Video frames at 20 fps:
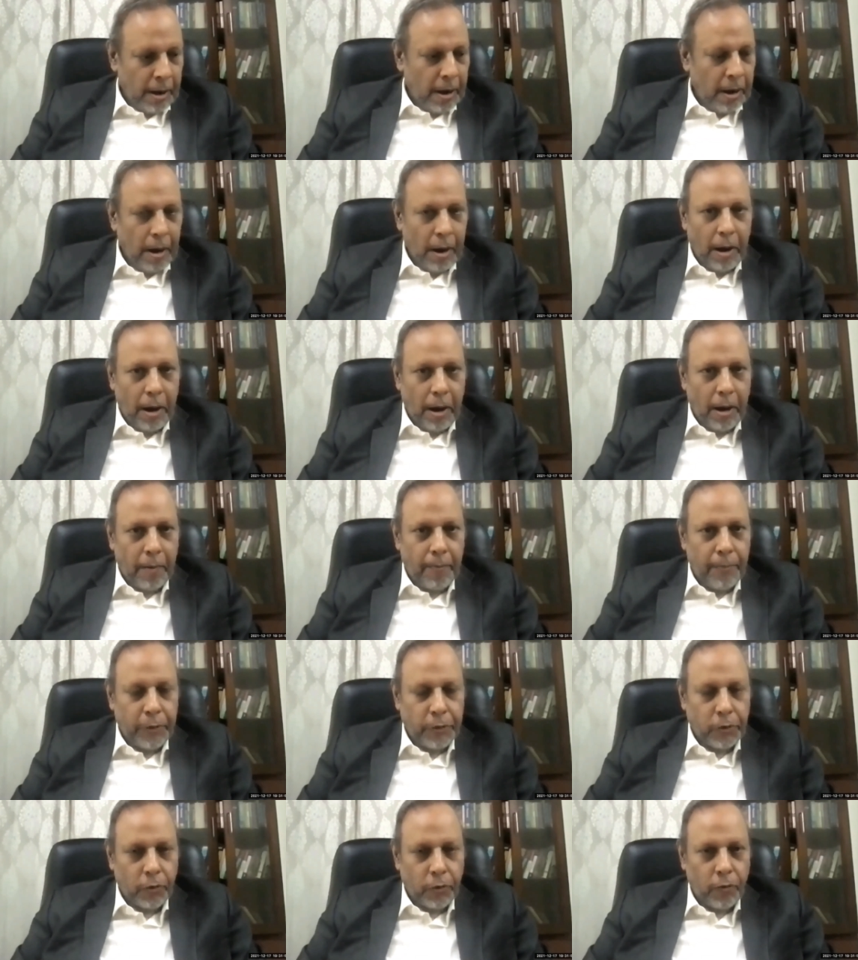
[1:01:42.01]

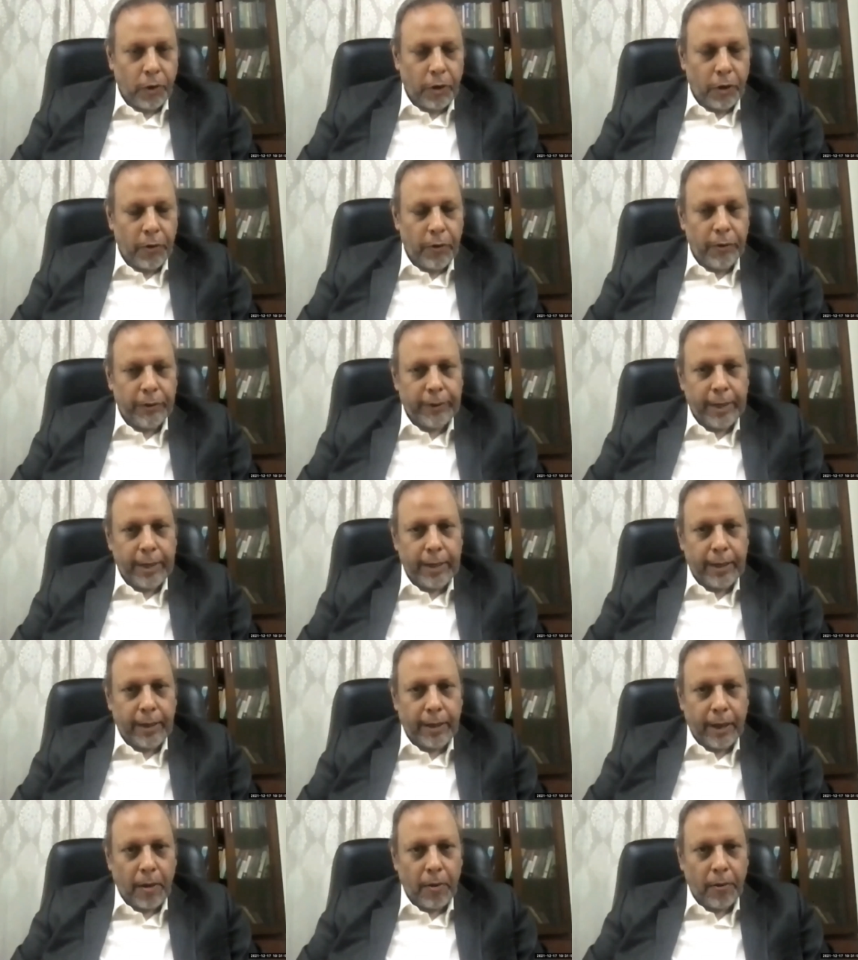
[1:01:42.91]
So what do you
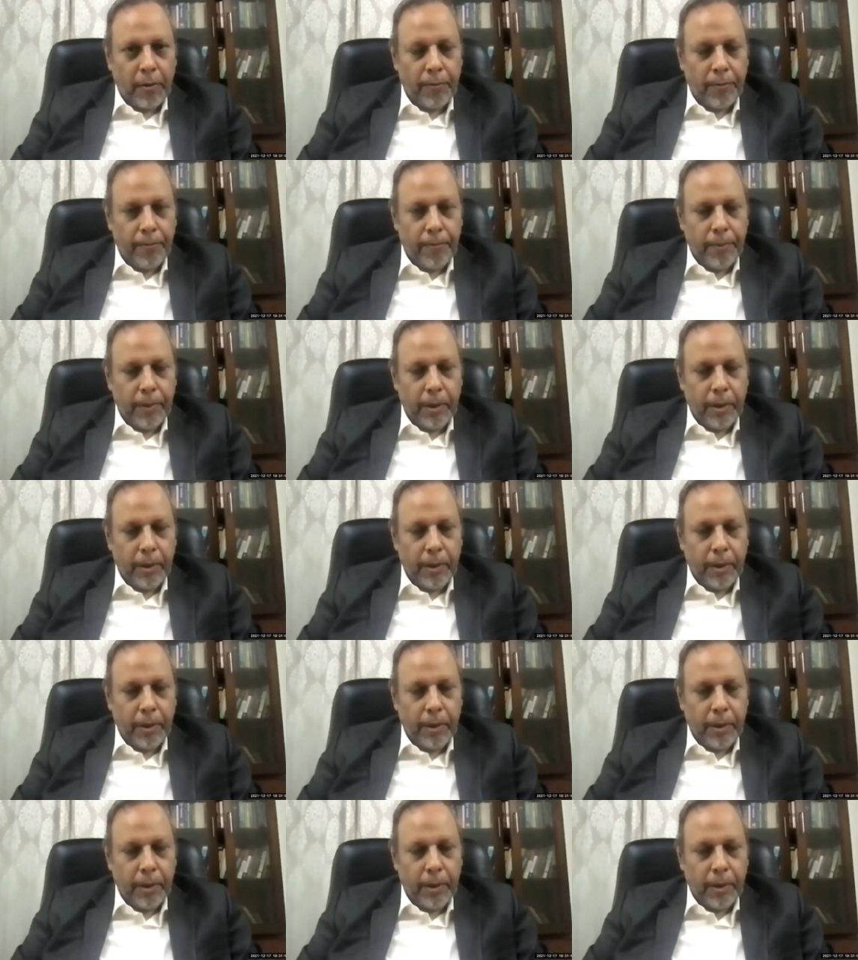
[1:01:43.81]
think now?